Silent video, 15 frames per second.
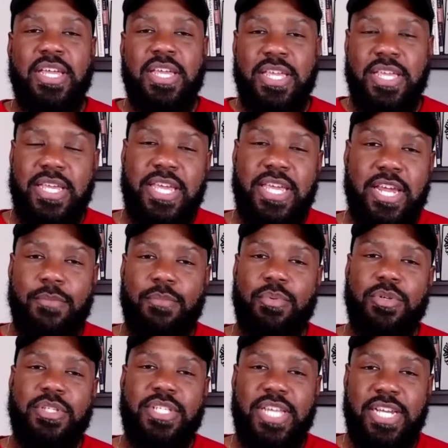He can't
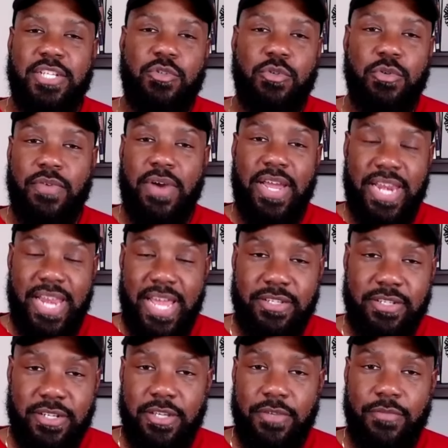protect you
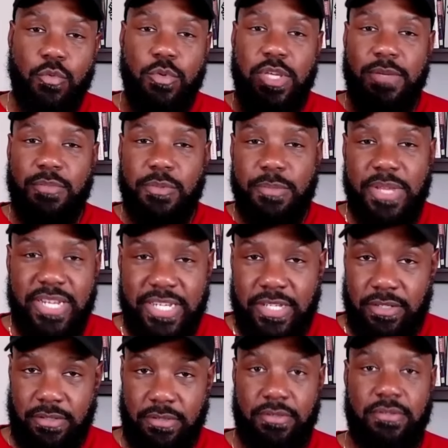financially if you keep
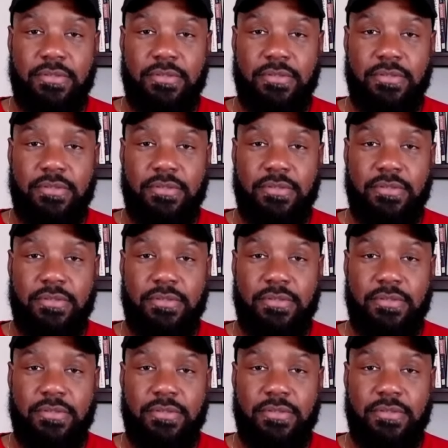spending.